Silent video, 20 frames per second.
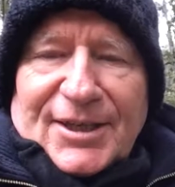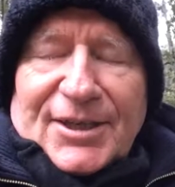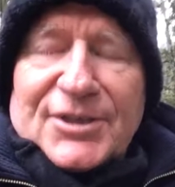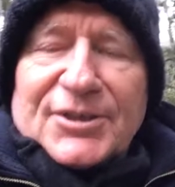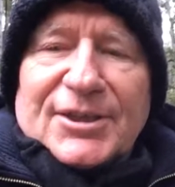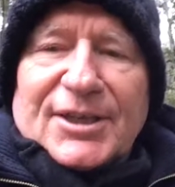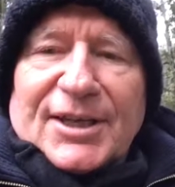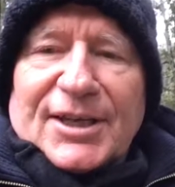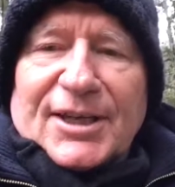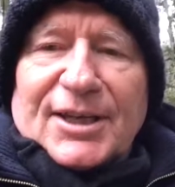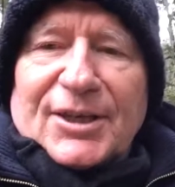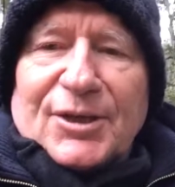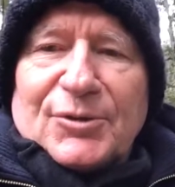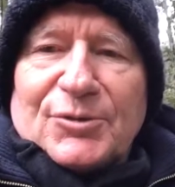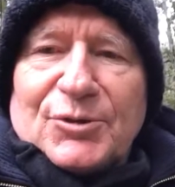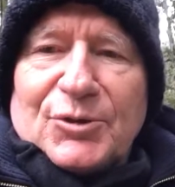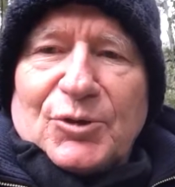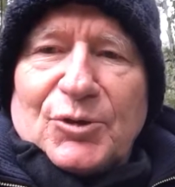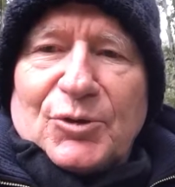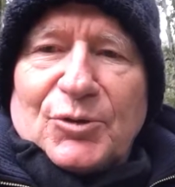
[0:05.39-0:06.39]
Saying hello
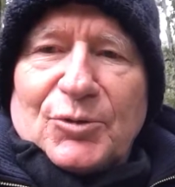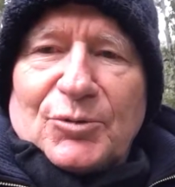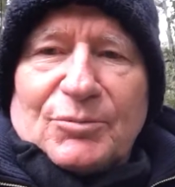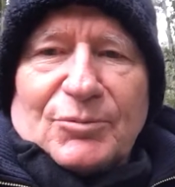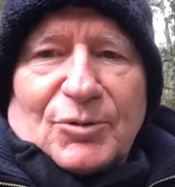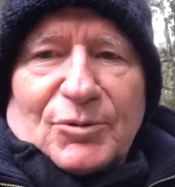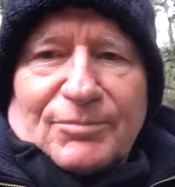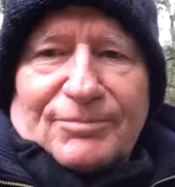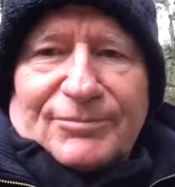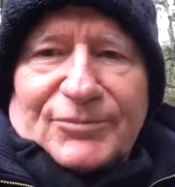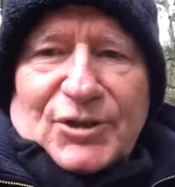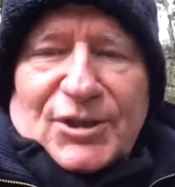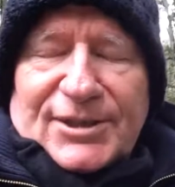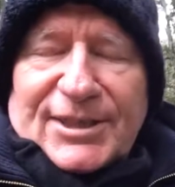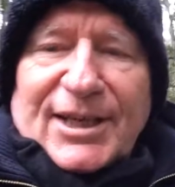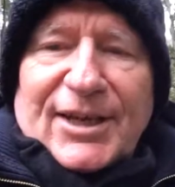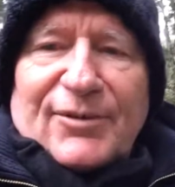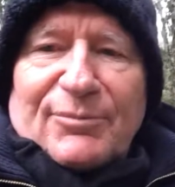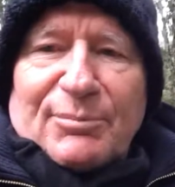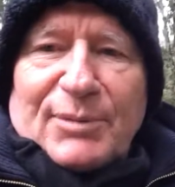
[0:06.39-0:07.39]
to you
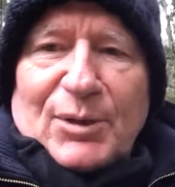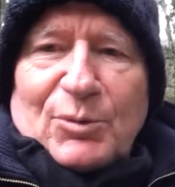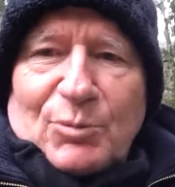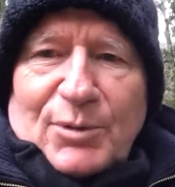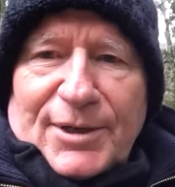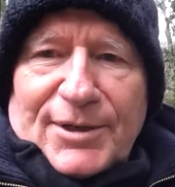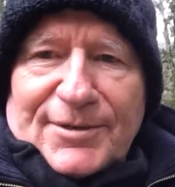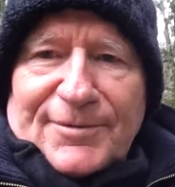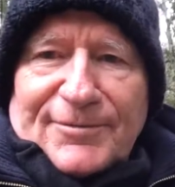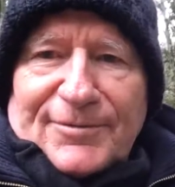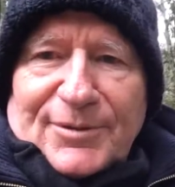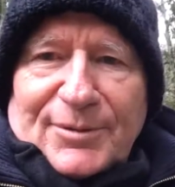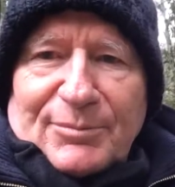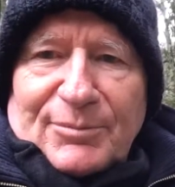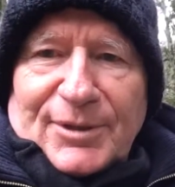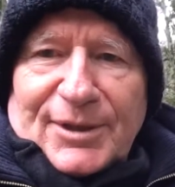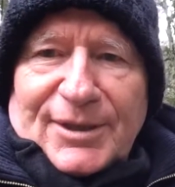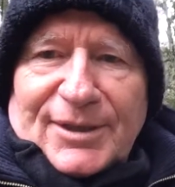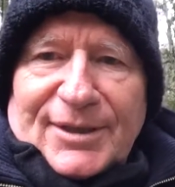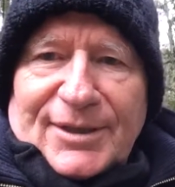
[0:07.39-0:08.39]
just out of midwinter
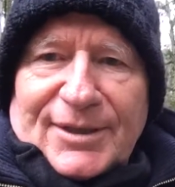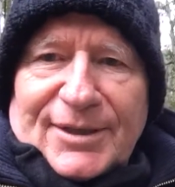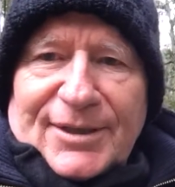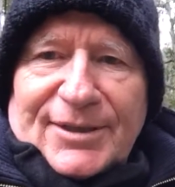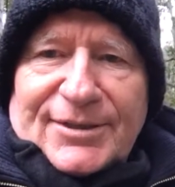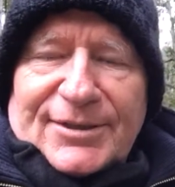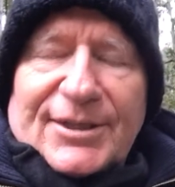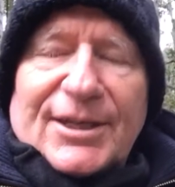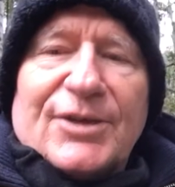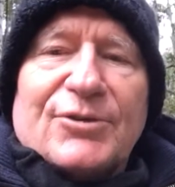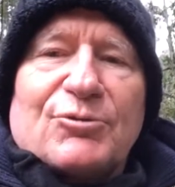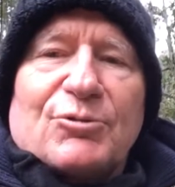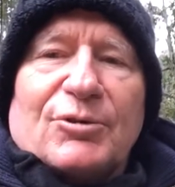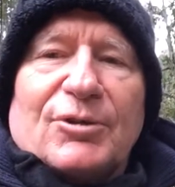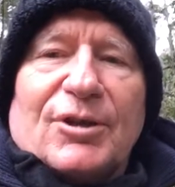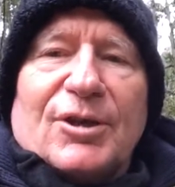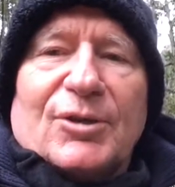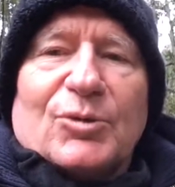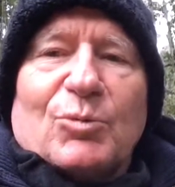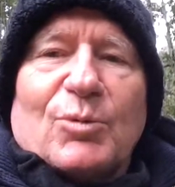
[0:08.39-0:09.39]
from the
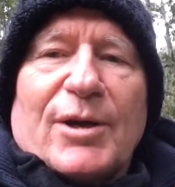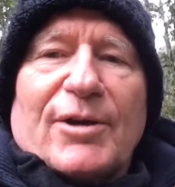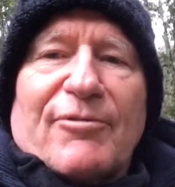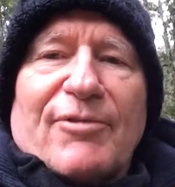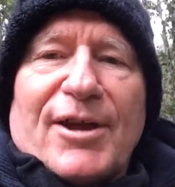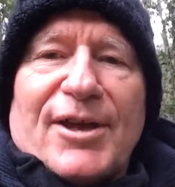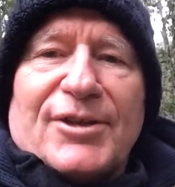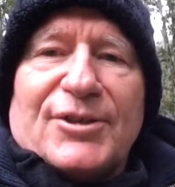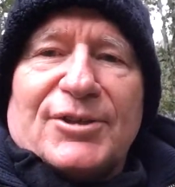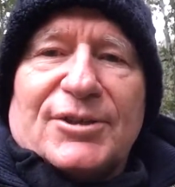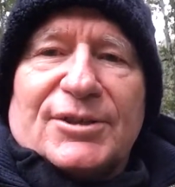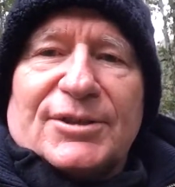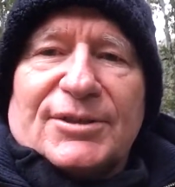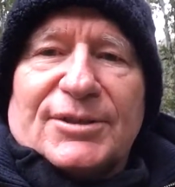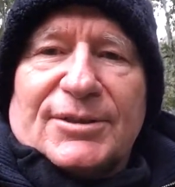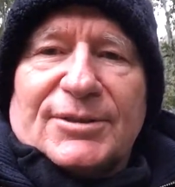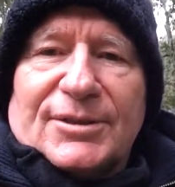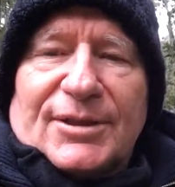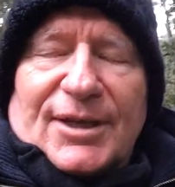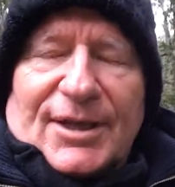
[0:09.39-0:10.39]
central Otway
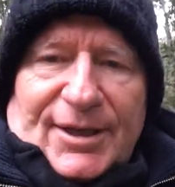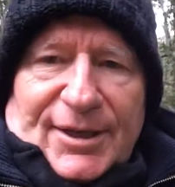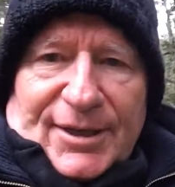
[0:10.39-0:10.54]
Ranges,